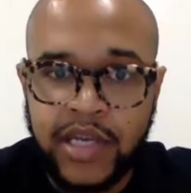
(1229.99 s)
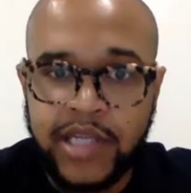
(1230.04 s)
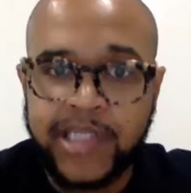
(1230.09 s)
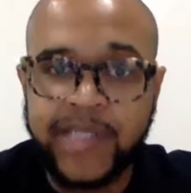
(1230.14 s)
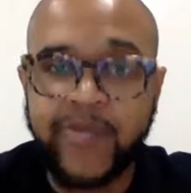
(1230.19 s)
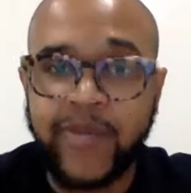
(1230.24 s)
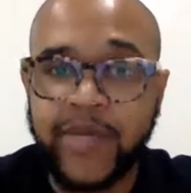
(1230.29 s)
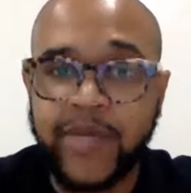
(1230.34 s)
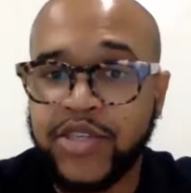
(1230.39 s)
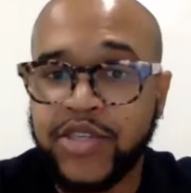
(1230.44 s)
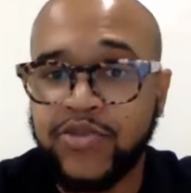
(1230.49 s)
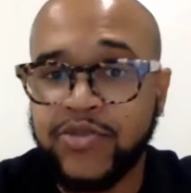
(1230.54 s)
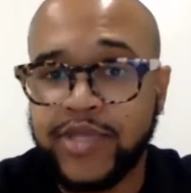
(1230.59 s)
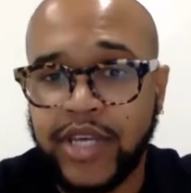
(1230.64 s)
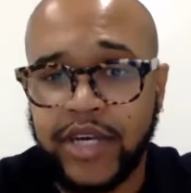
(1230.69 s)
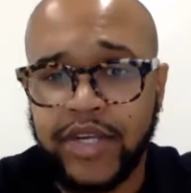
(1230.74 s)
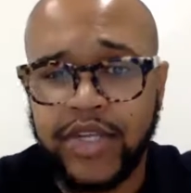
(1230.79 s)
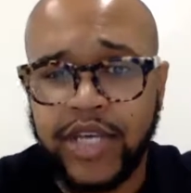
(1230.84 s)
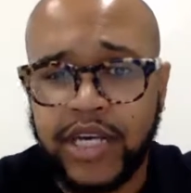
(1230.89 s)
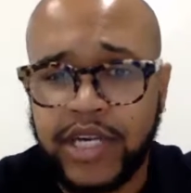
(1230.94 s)
especially with
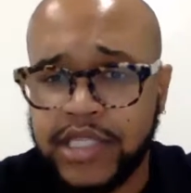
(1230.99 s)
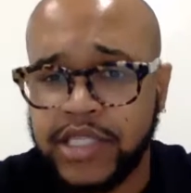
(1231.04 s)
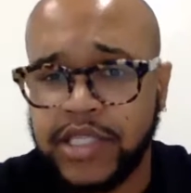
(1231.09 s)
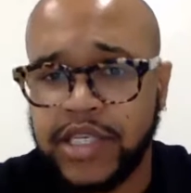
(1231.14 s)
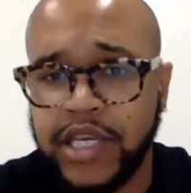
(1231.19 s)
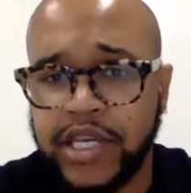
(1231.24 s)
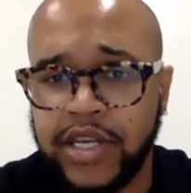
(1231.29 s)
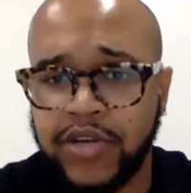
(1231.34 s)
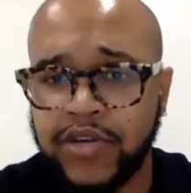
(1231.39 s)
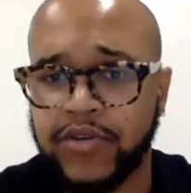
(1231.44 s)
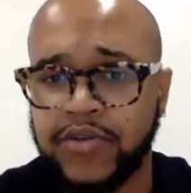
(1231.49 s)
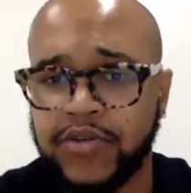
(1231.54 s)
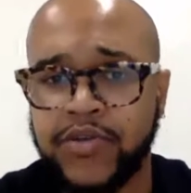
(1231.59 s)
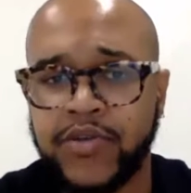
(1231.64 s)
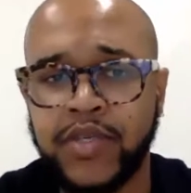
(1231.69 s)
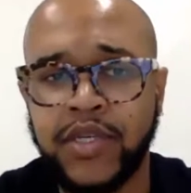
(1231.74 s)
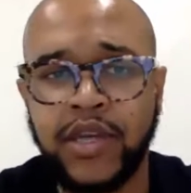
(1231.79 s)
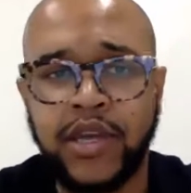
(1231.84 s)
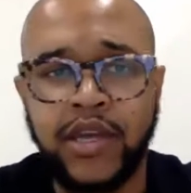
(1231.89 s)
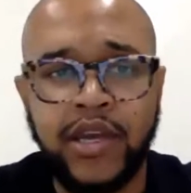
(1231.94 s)
our youngest kiddos,